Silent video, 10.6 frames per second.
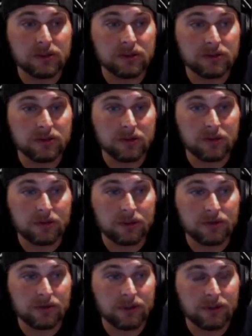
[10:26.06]
So that's
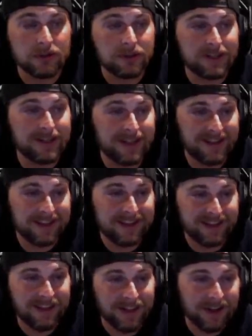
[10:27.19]
fun.
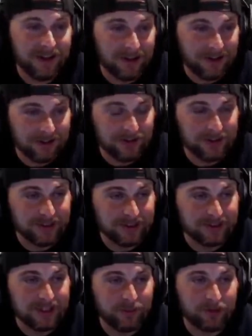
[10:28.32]
Always fun to
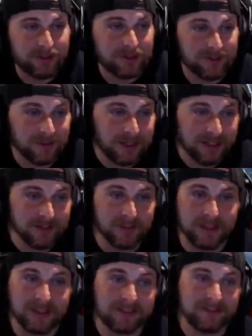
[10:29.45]
slap around some 8s,
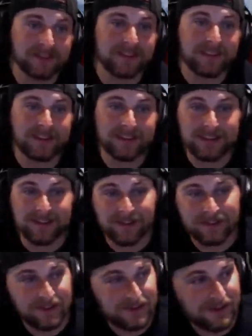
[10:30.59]
man.
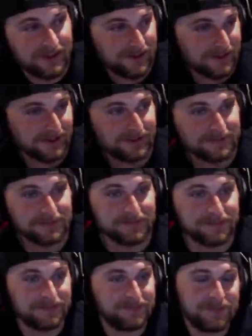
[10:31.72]
When you're tier
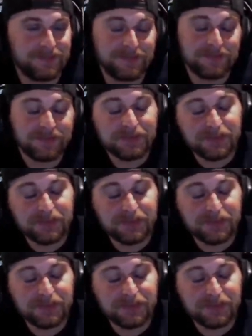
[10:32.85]
10.